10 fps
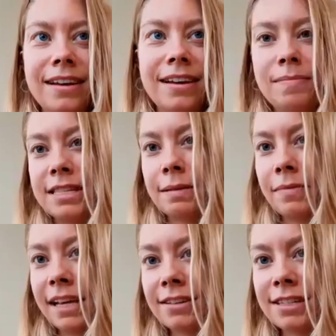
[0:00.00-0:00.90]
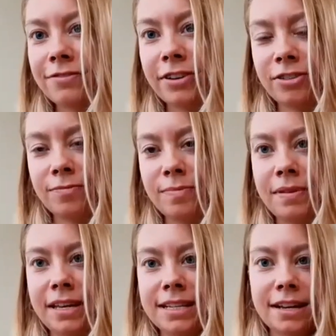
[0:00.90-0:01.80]
Maybe it's something else for you.
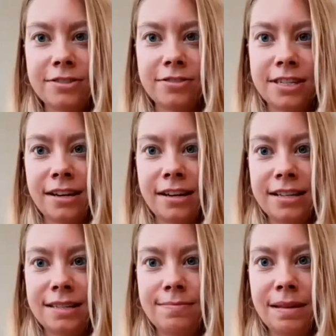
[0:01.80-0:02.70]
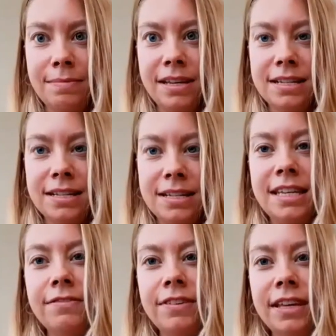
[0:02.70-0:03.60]
Maybe it's exercise. Maybe it's
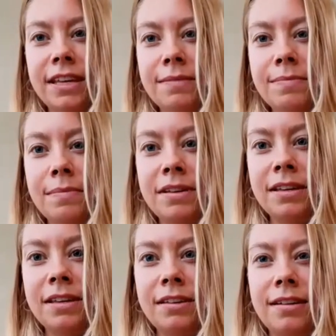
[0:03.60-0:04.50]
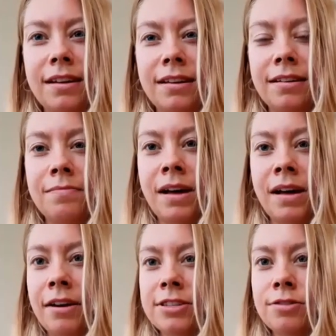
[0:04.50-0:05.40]
TV. Maybe
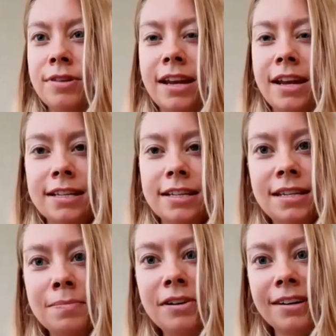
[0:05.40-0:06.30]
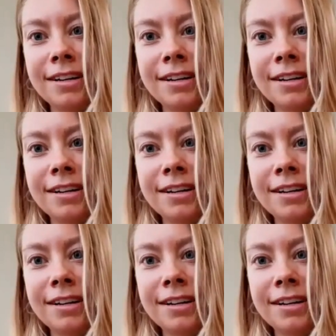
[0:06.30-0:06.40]
I also get addicted to books.